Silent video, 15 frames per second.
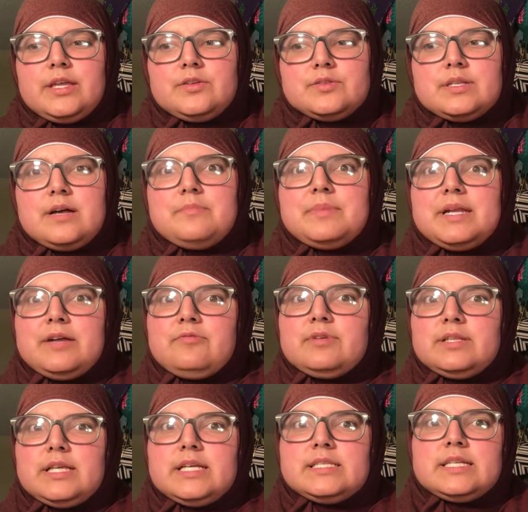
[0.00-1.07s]
use up but I
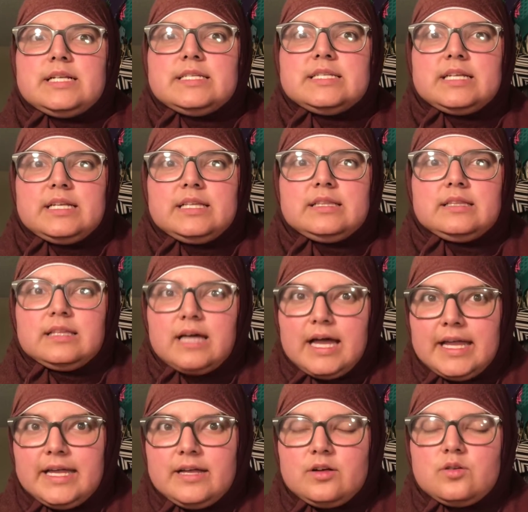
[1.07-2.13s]
realized I didn't
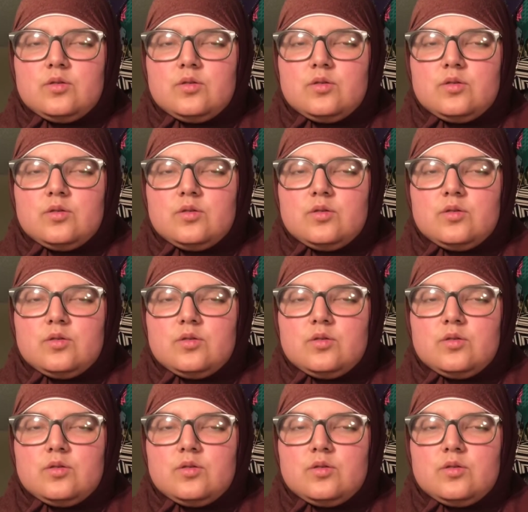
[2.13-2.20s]
like